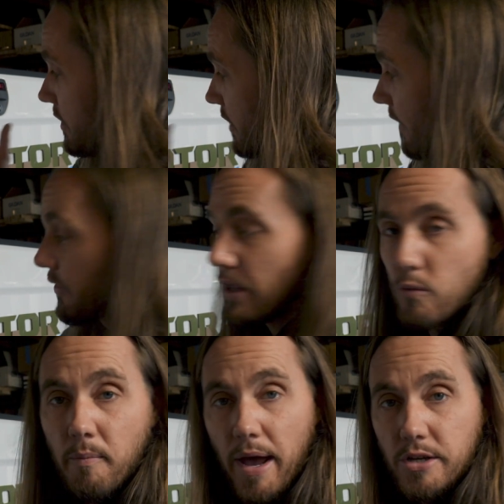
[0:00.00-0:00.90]
everything
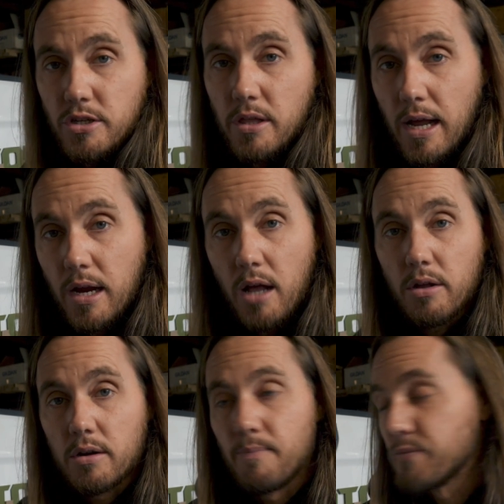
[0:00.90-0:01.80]
will match that
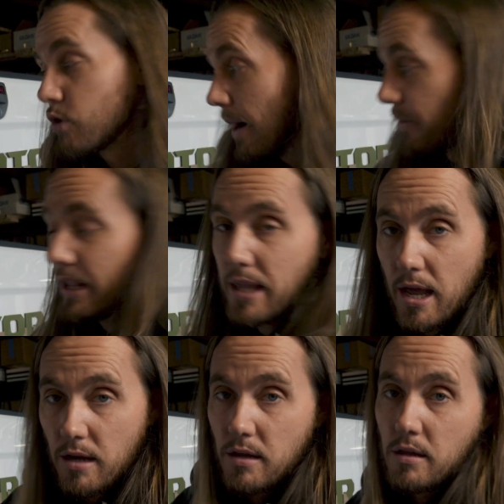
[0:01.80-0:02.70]
color. So I'm gonna
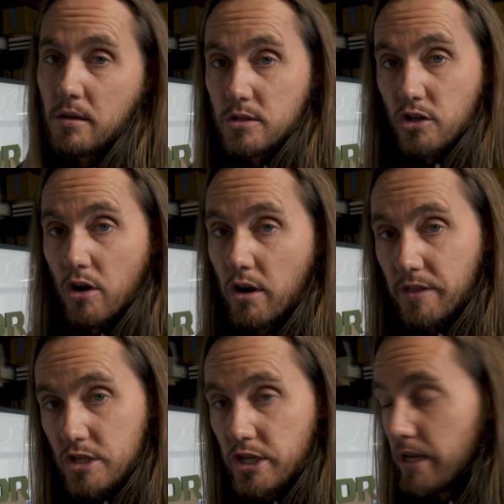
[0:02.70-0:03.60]
get started on
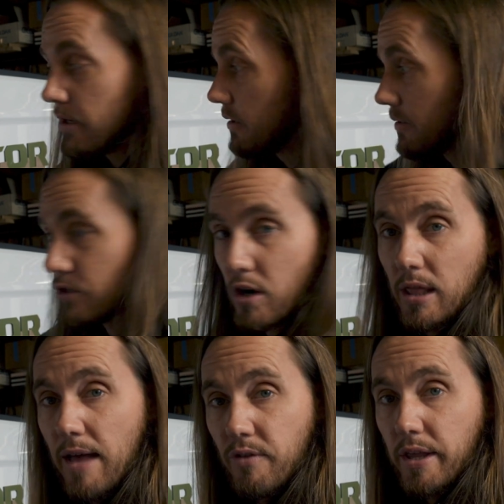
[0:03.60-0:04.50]
the G, start
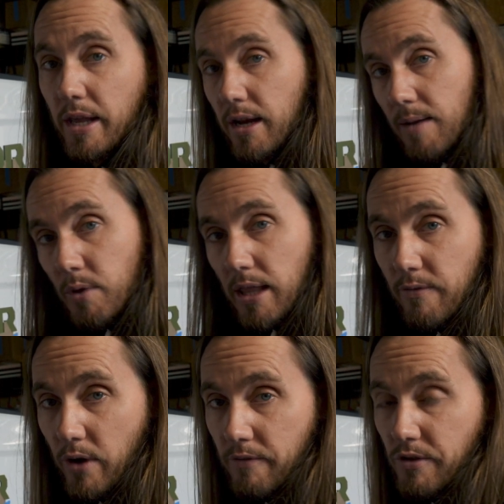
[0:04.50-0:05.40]
leveling it. I'm gonna
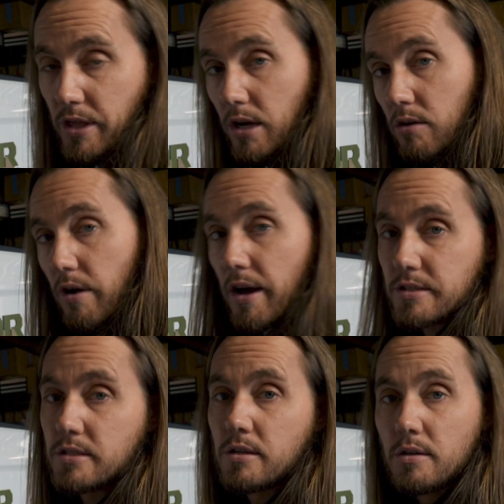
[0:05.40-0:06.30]
level everything
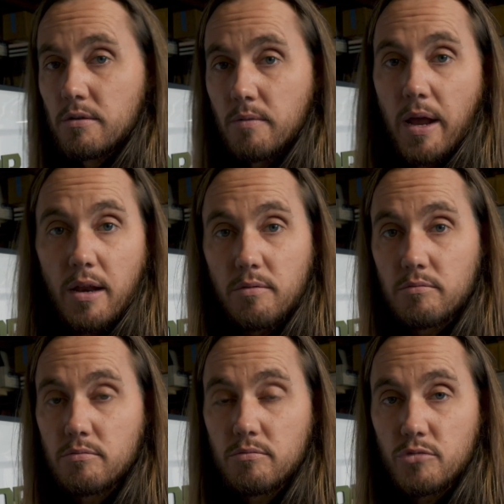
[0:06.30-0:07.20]
across and
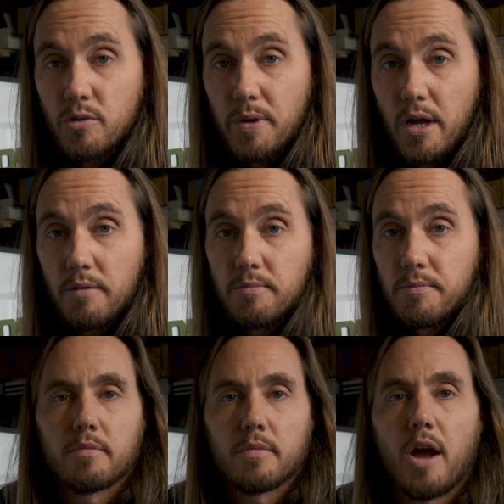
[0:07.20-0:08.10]
should be done.
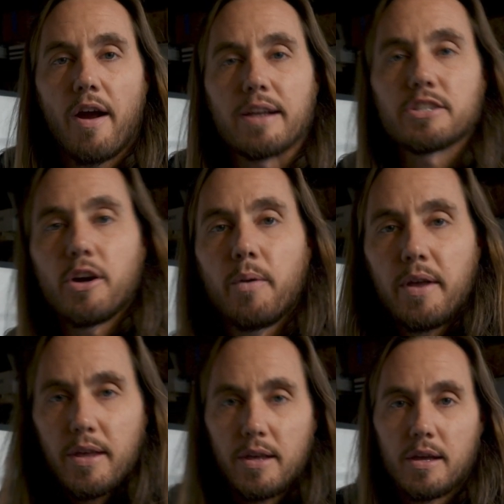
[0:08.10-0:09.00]
All right, so
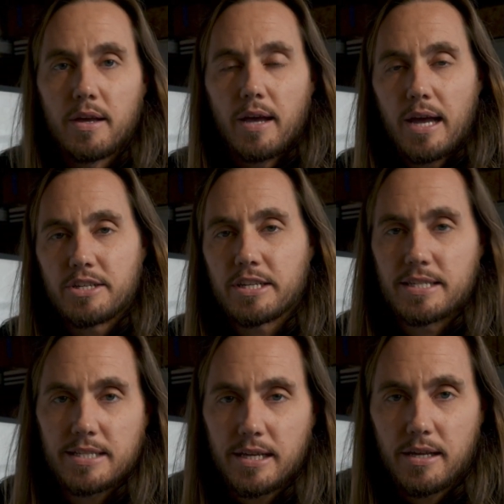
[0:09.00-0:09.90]
as you can
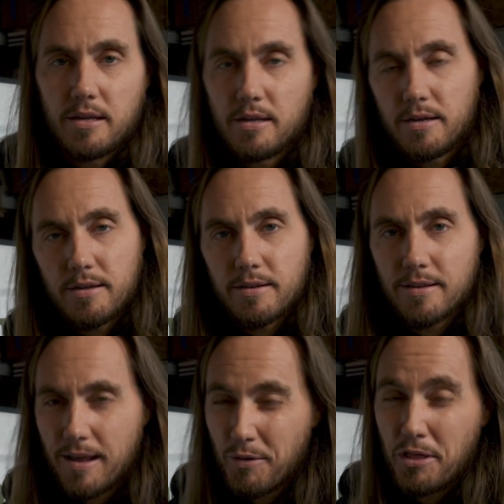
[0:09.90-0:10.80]
see,
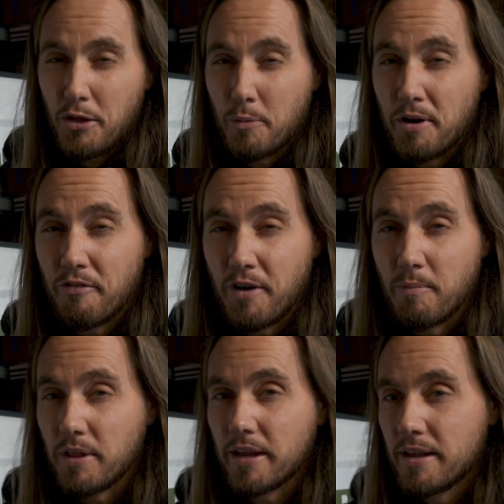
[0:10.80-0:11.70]
a little bit of
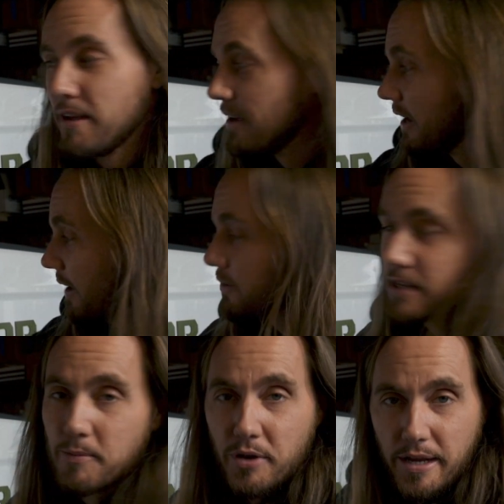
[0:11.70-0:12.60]
fumbling, I was
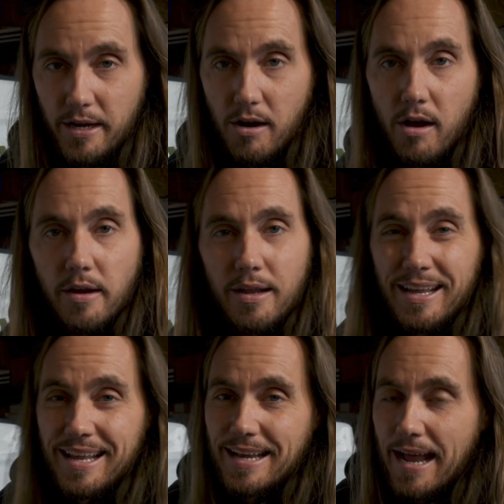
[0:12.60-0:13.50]
able to get it on.
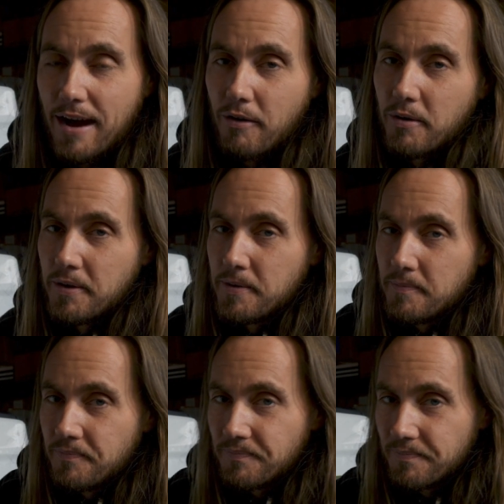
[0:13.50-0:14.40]
Now,
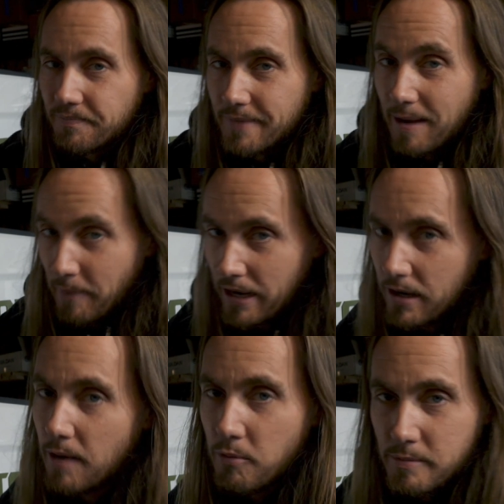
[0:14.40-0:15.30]
I made a
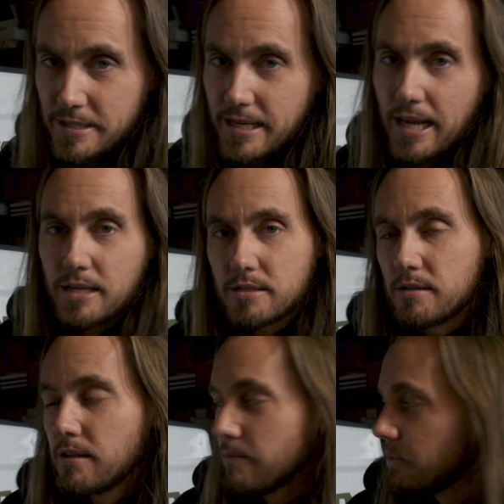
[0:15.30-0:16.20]
couple mistakes,
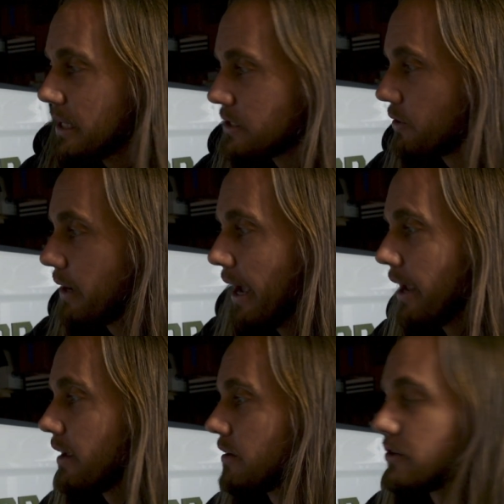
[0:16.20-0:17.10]
but that's okay.
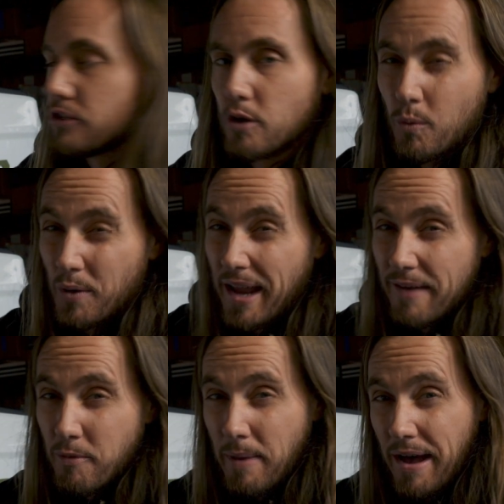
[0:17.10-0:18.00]
So we
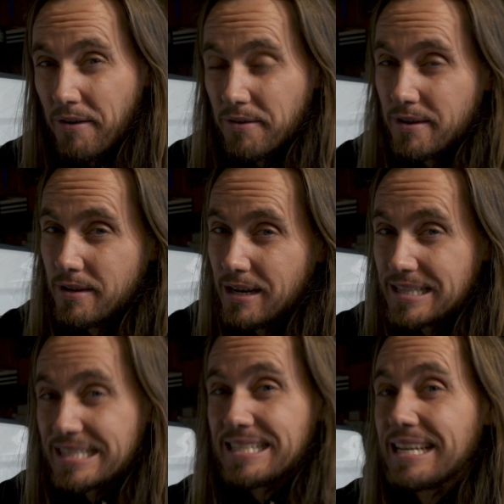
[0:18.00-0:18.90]
have about a
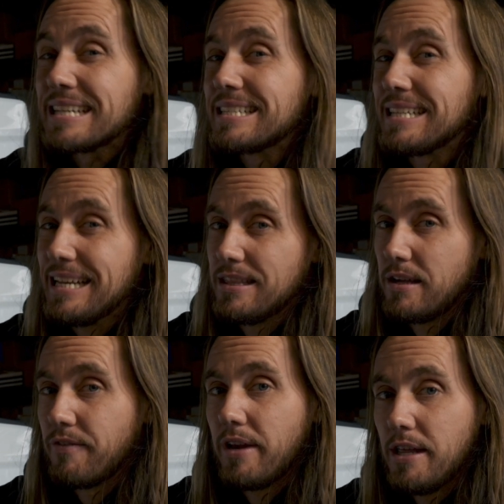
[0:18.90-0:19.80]
1/16
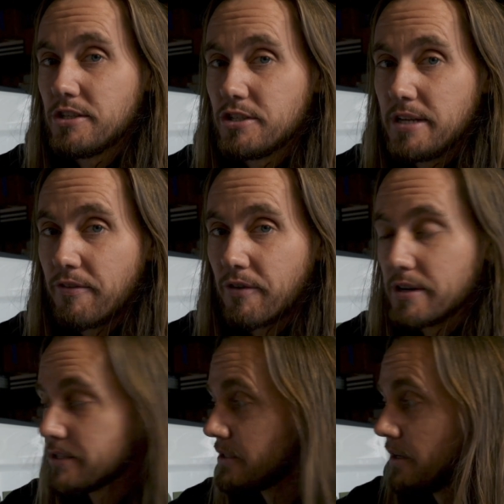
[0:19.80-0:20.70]
of an inch
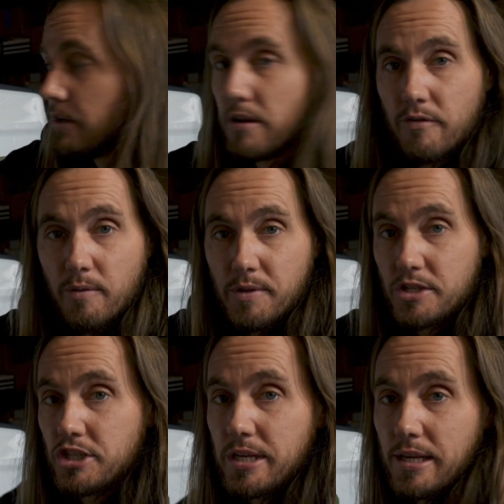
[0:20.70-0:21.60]
difference from the
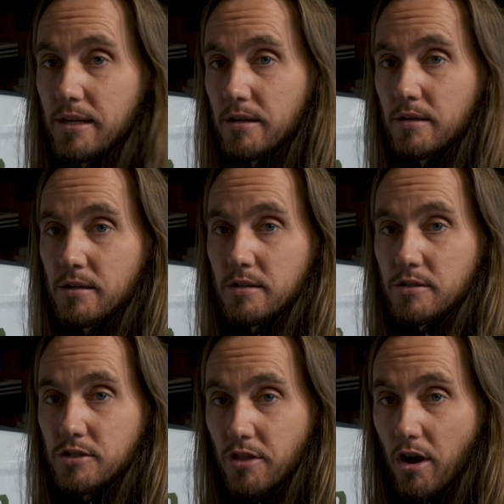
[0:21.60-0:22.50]
G
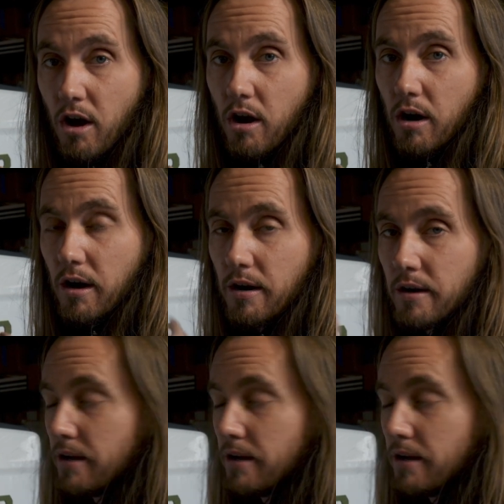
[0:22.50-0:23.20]
to the R.